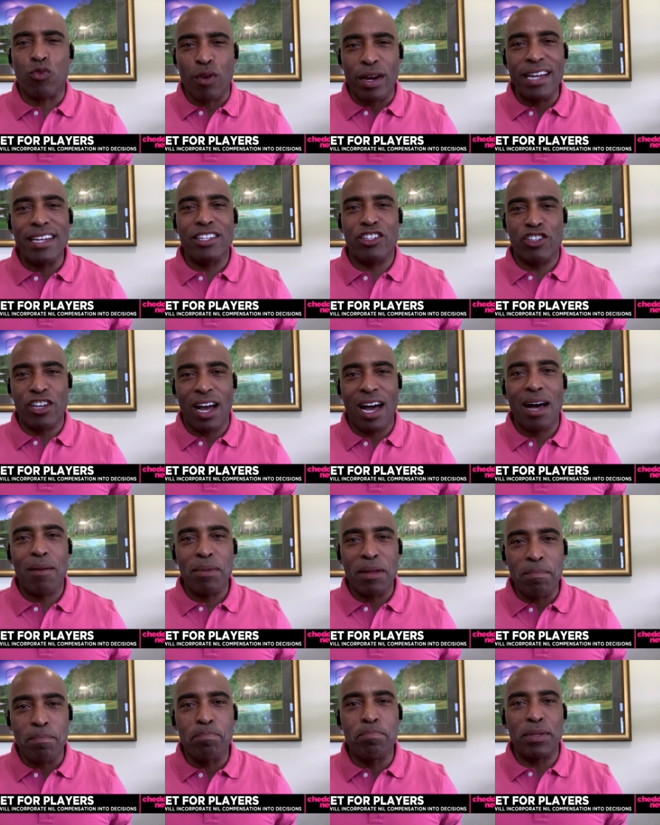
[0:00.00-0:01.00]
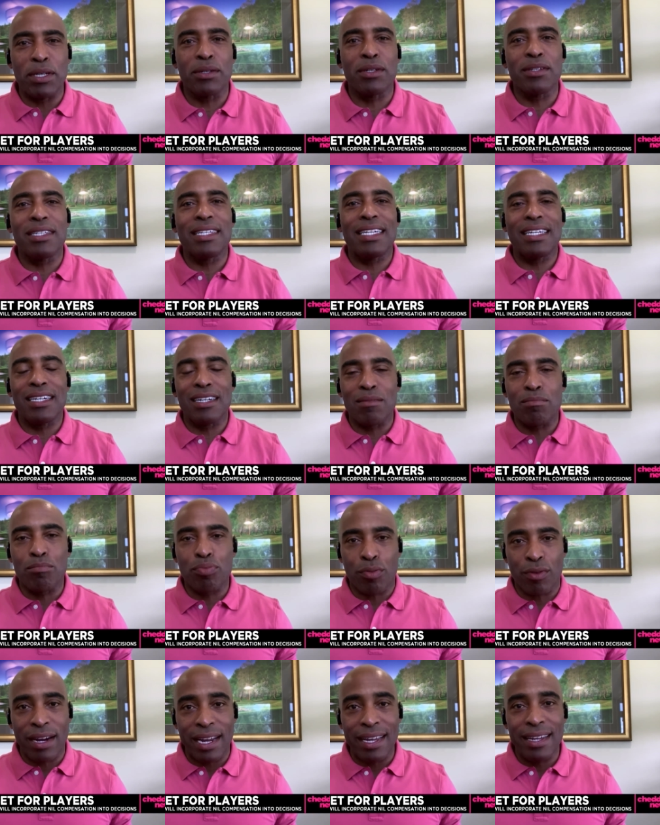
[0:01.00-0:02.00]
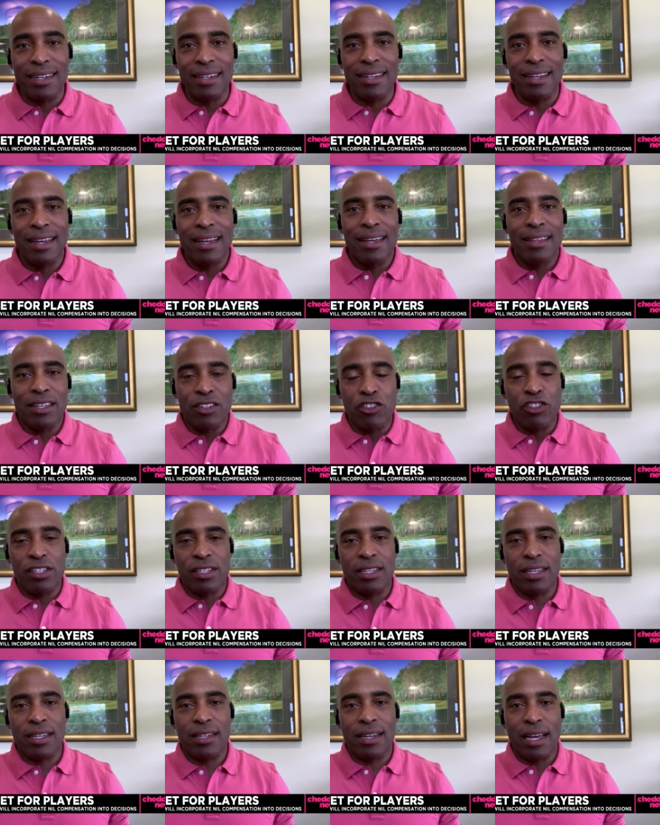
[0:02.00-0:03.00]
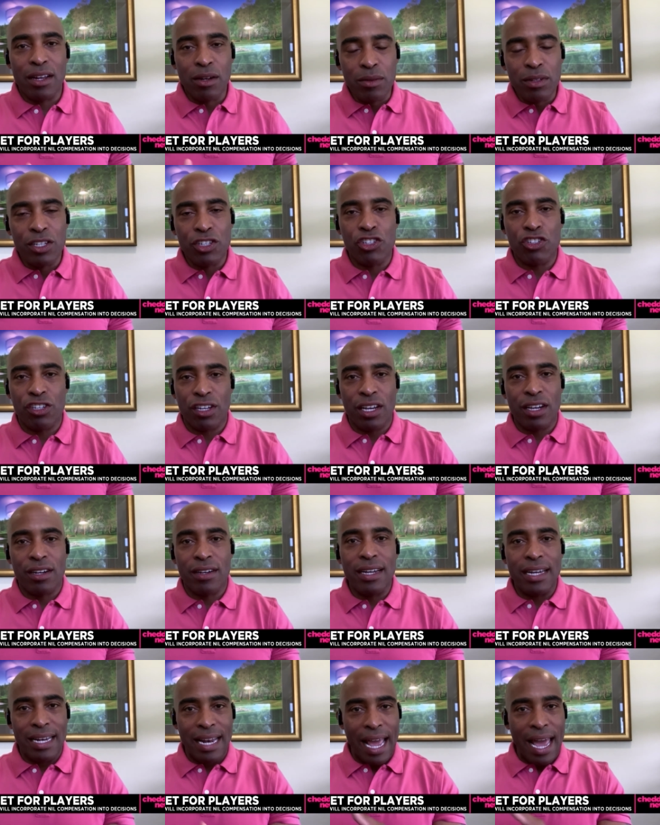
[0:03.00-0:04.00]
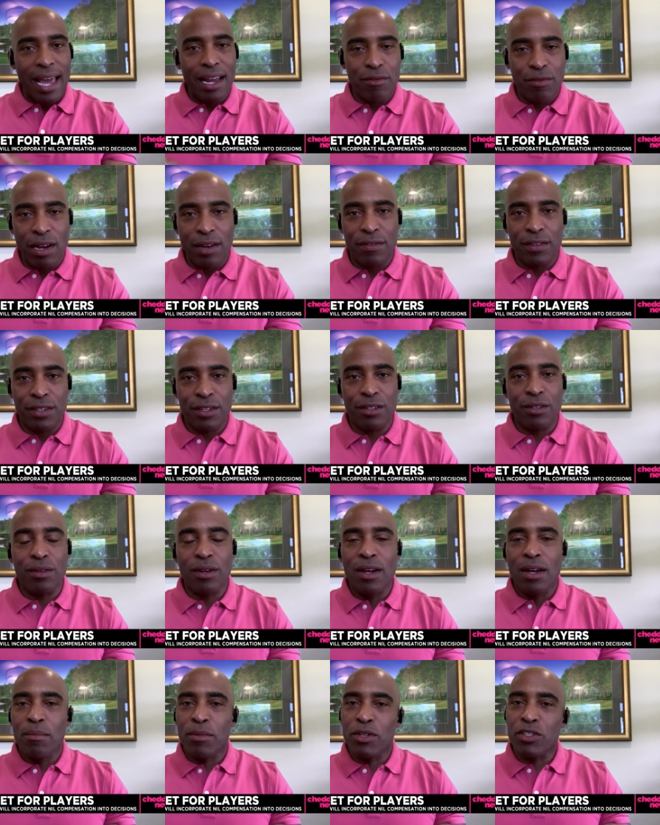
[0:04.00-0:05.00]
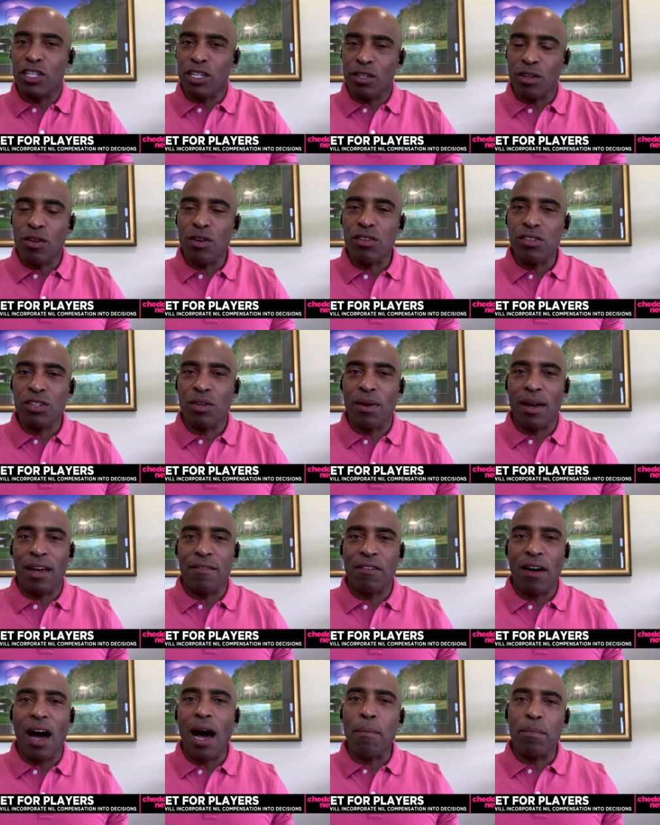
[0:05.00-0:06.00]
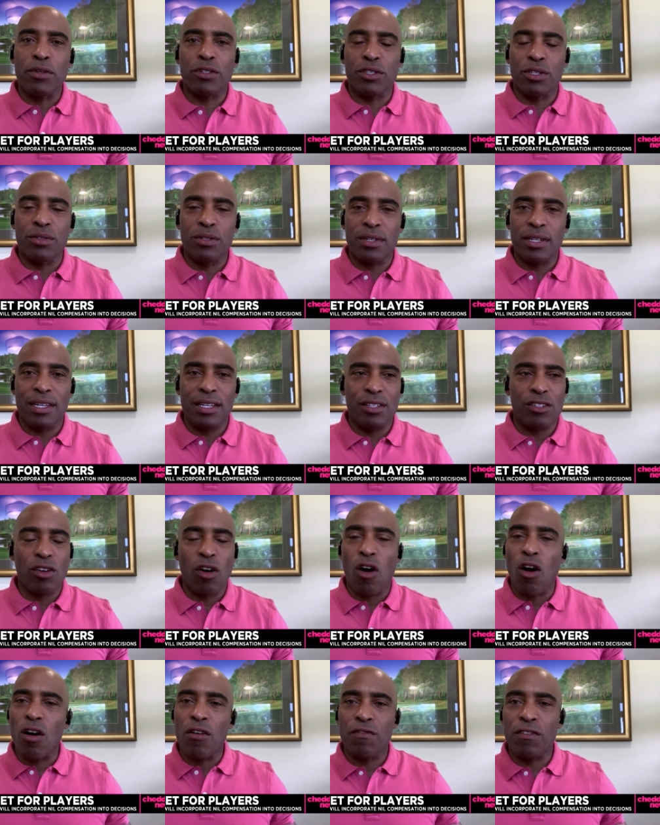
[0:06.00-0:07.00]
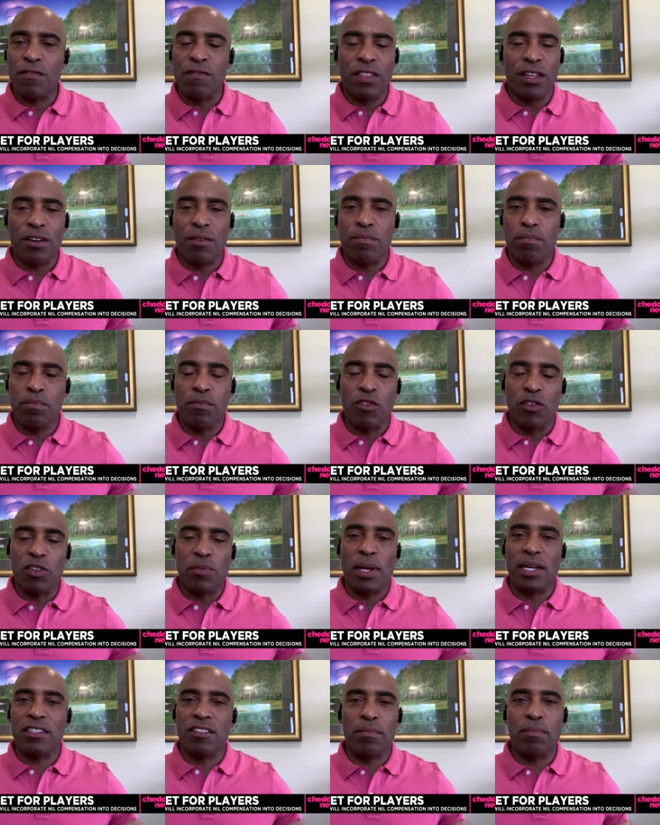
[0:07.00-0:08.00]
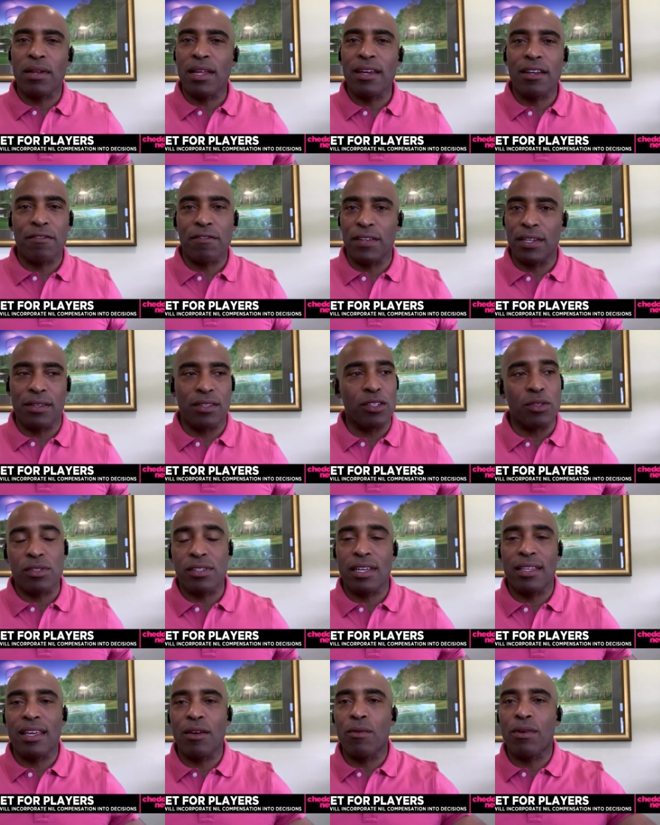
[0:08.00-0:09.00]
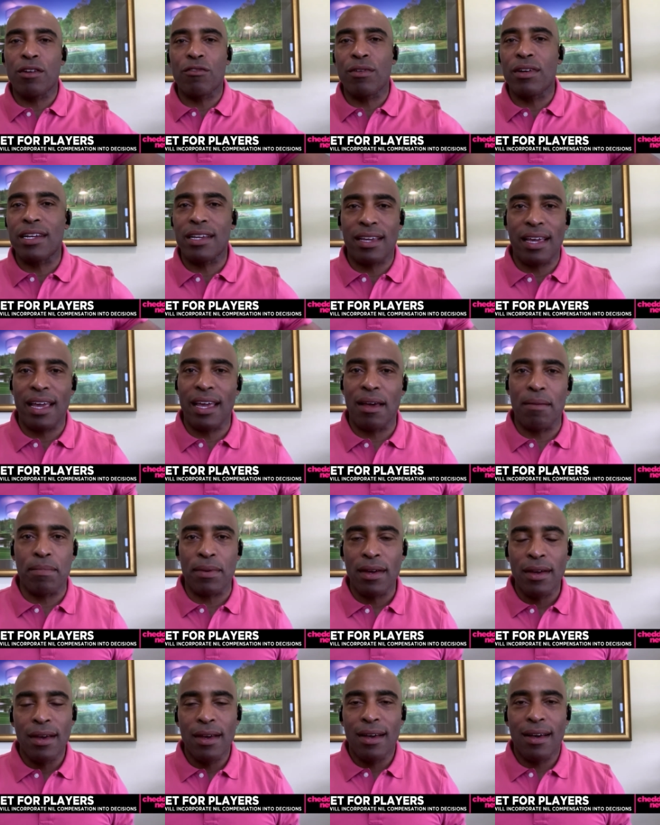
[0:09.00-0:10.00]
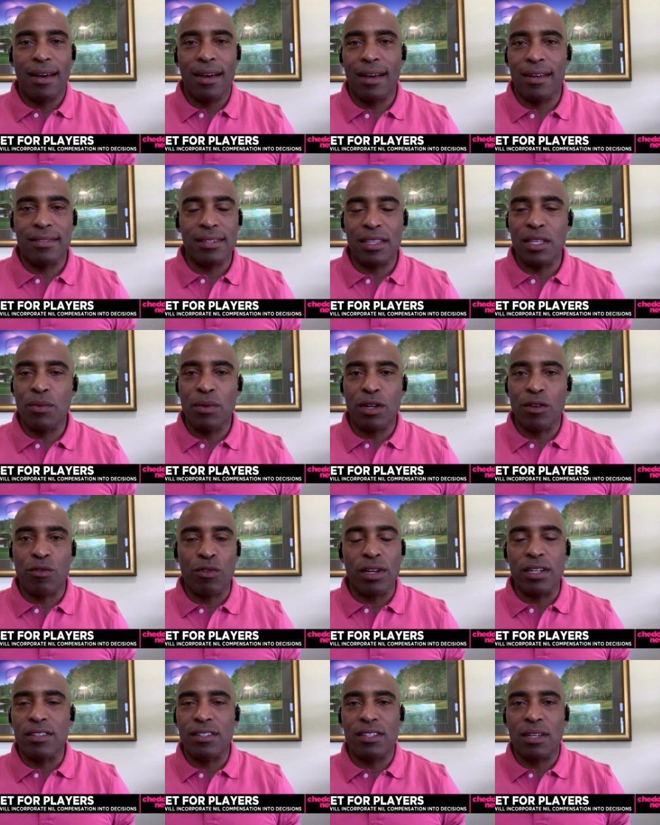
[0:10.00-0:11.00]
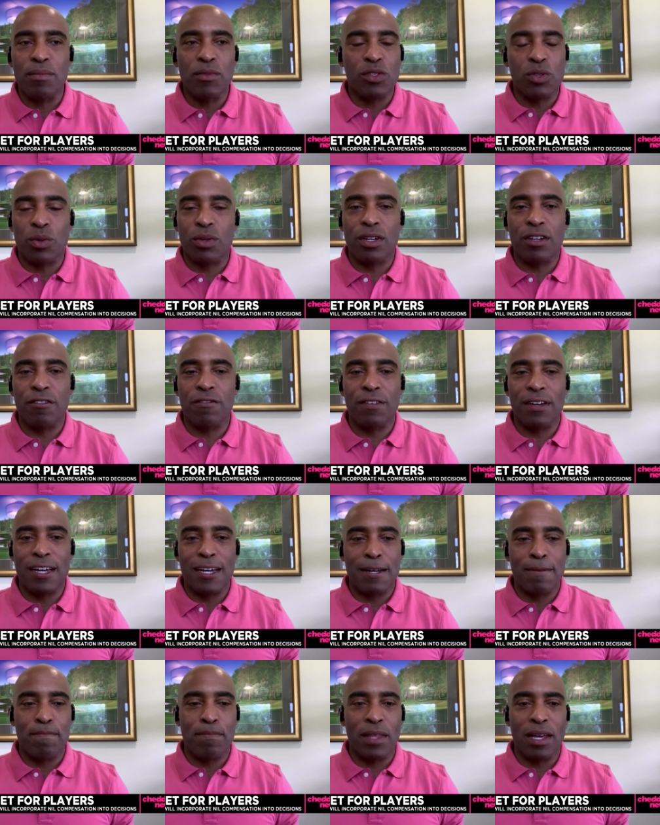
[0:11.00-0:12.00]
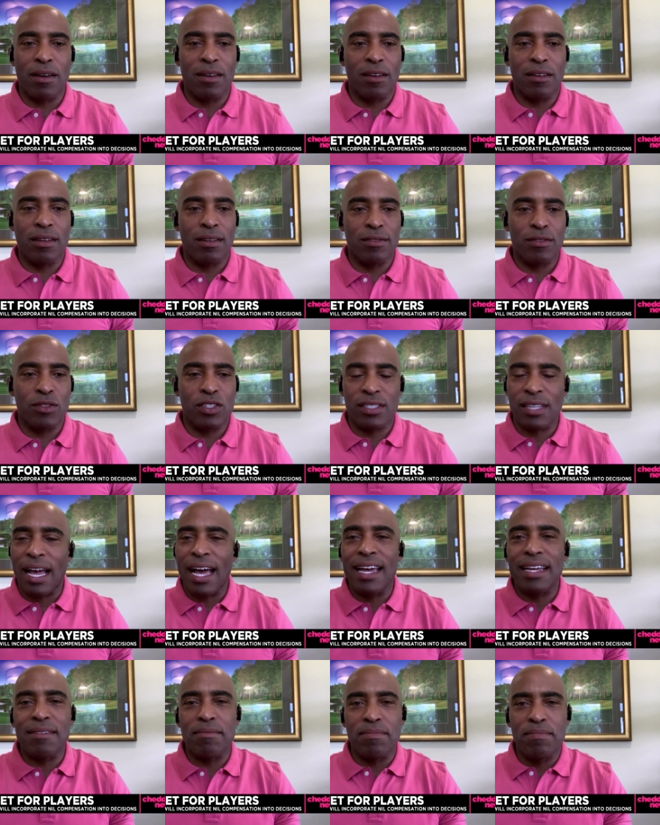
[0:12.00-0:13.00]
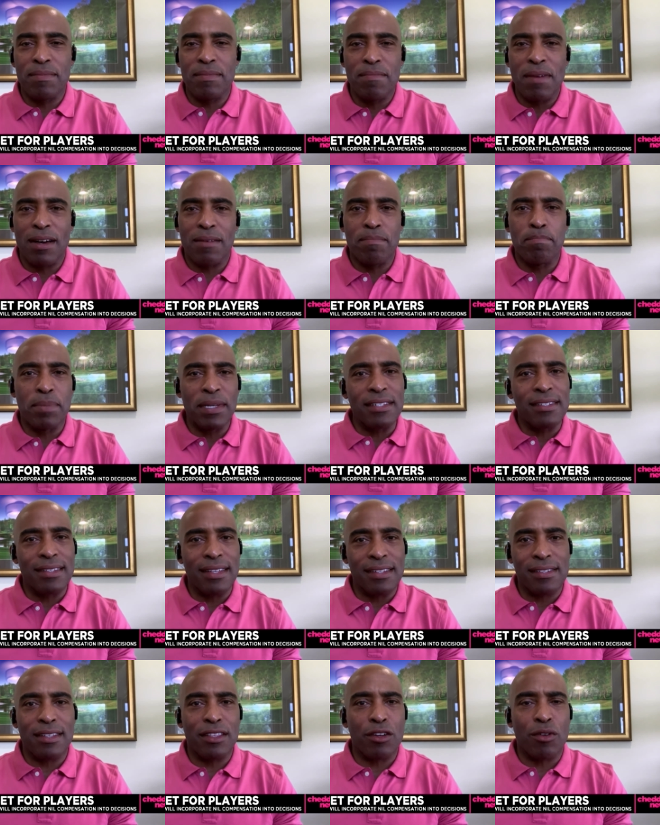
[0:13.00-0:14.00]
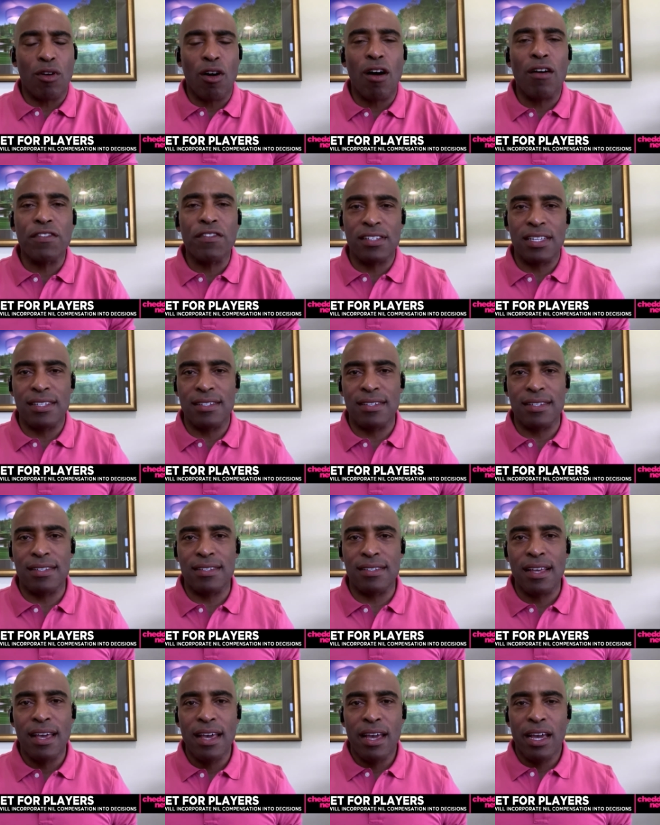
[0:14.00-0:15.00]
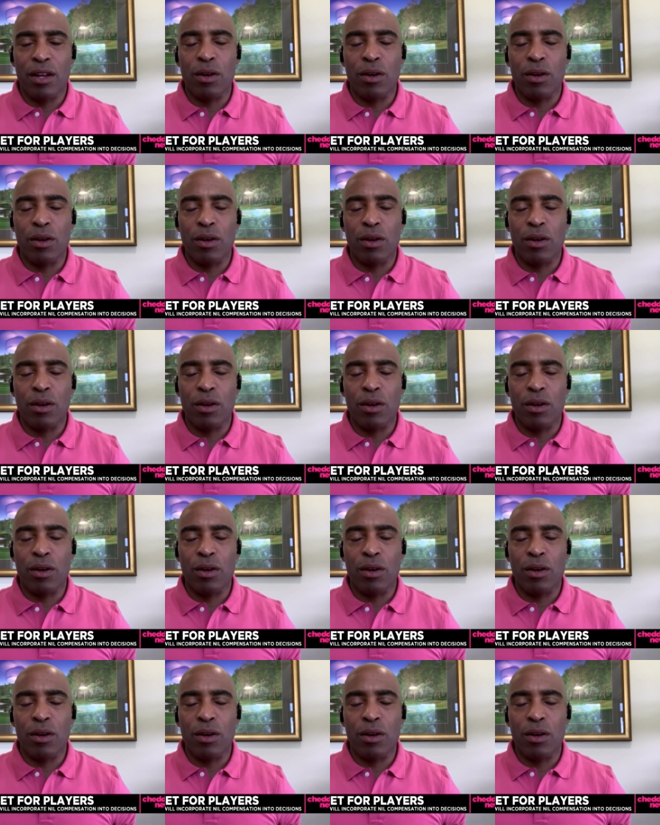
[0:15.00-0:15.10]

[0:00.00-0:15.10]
a great job at building a brand, and she can not only share an ad revenue, but she can also have opportunities off of their respective playing field. So, say they want to run a camp, uh, say they want to run some sort of um, a, a side uh, business in their off season